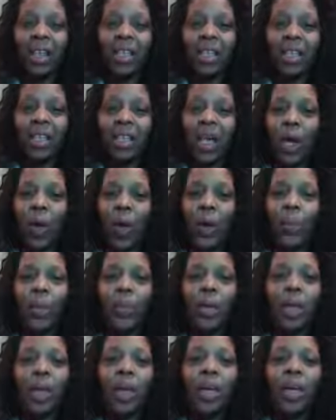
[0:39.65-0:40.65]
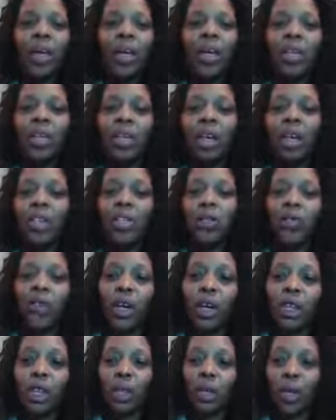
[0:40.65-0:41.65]
So there's
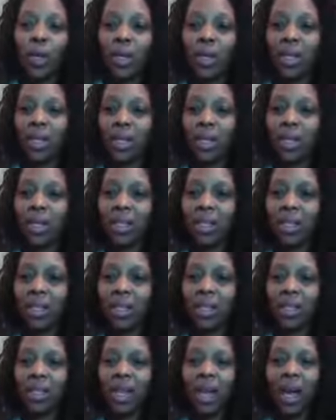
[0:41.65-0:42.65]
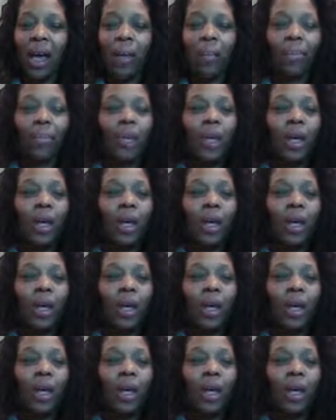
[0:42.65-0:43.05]
resources that